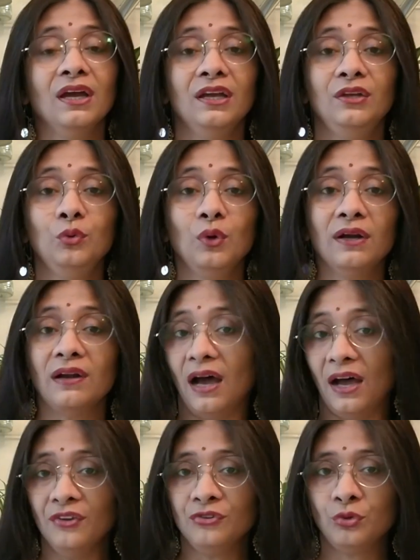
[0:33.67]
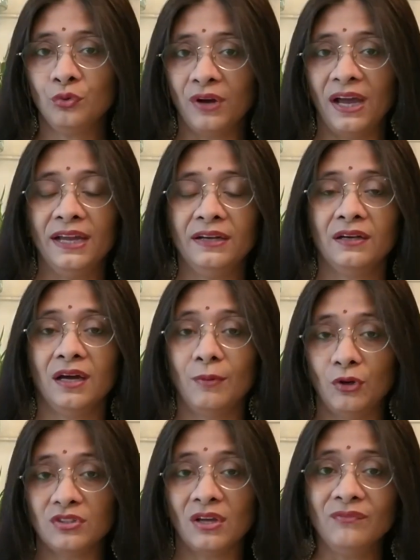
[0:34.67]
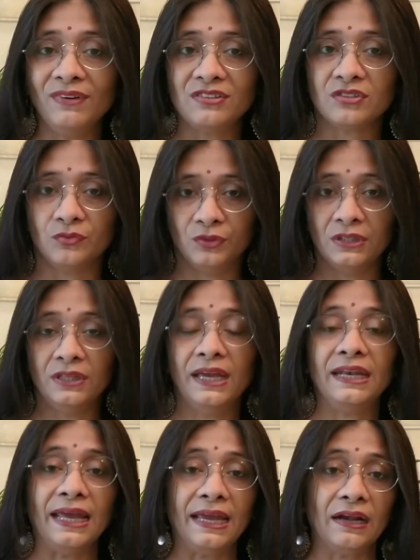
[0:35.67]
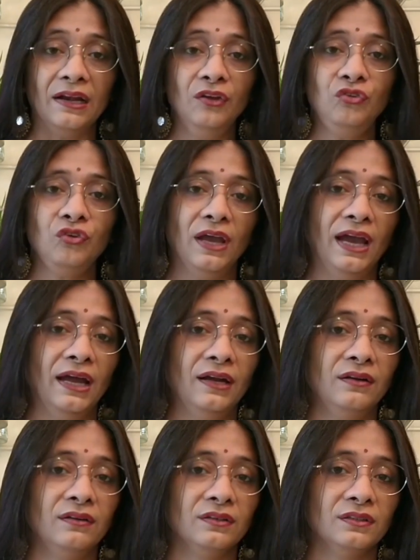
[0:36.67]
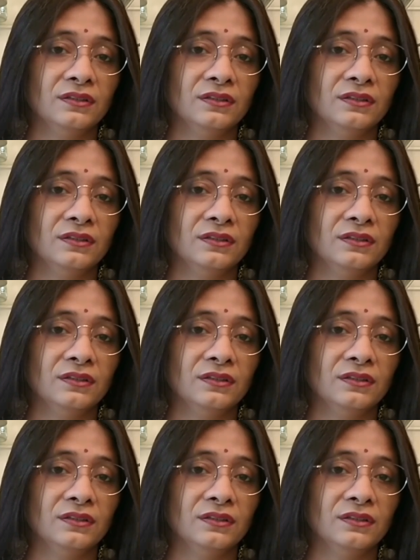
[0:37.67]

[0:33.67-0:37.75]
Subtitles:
you are asked to write about some festival in English, and